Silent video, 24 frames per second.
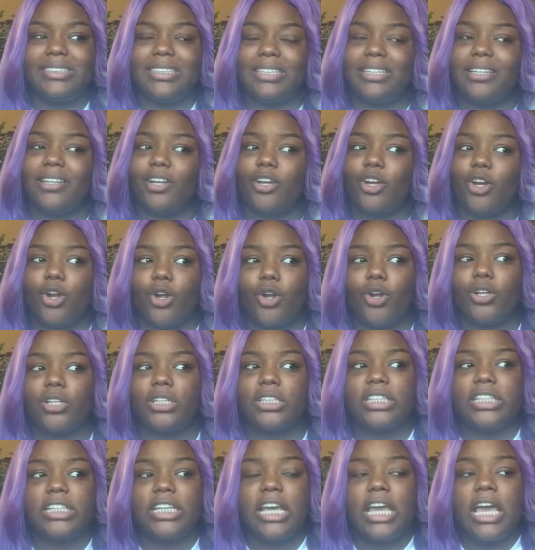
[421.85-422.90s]
didn't curl
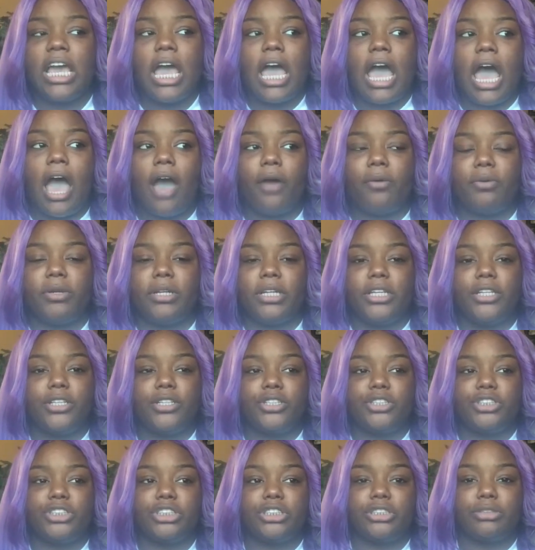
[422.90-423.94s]
it. I would either
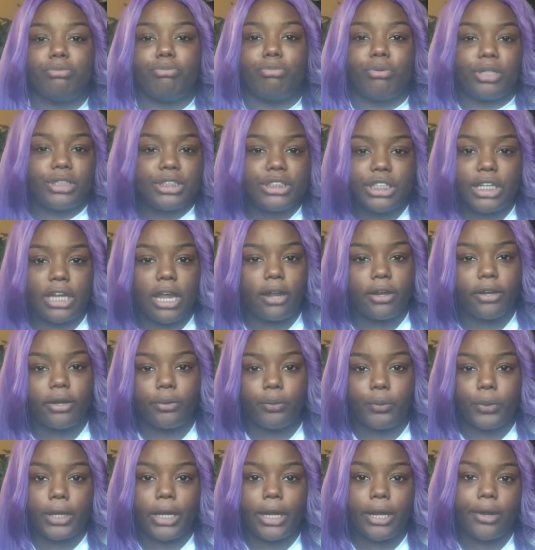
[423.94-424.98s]
just brush it out and
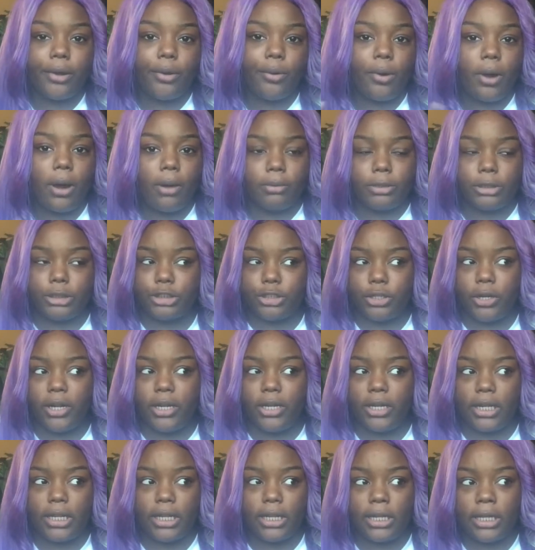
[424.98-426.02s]
wear it, or I would
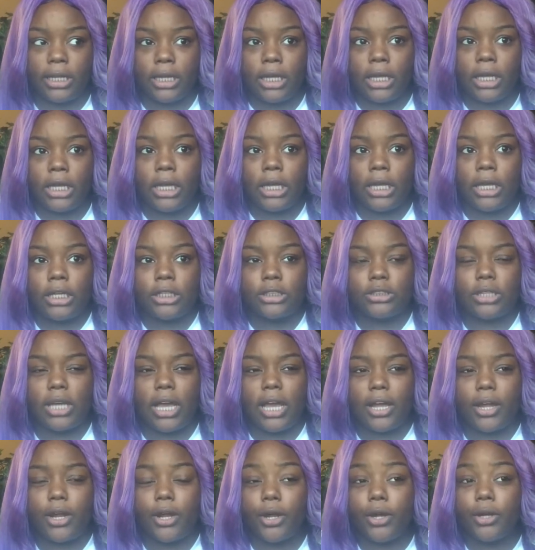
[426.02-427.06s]
straighten it. So
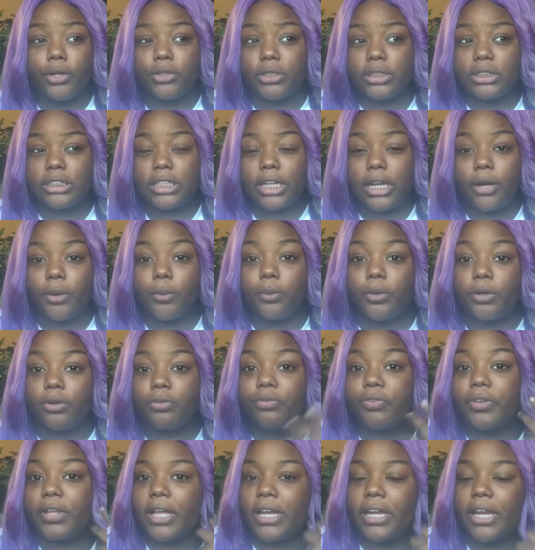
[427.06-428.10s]
I curled this hair with a
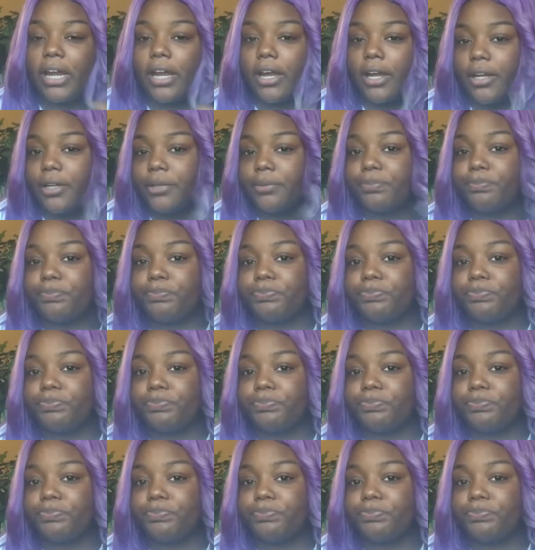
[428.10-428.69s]
flat iron,